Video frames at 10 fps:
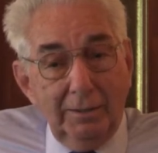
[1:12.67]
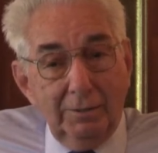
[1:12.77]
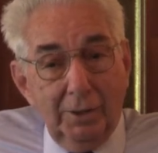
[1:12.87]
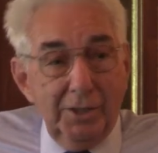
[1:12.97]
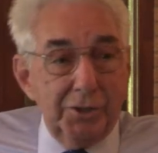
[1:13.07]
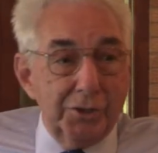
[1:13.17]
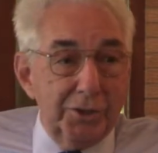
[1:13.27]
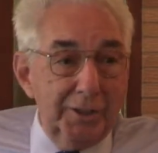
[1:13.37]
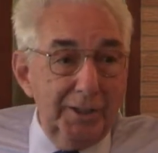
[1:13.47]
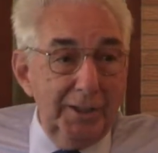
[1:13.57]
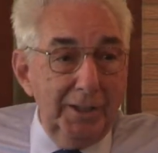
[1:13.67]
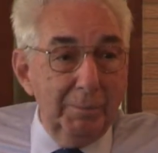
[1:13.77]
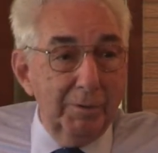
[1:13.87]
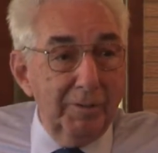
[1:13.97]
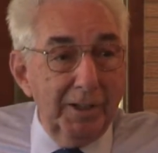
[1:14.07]
graciously, He
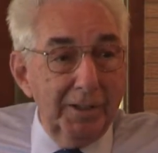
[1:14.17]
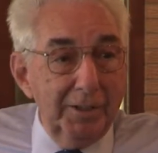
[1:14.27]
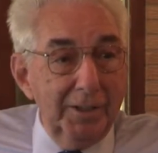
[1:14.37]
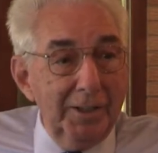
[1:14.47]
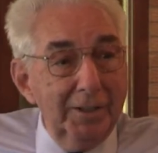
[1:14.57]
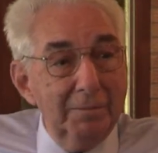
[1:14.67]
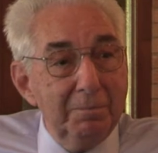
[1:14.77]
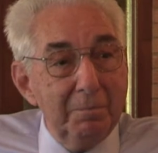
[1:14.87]
provided a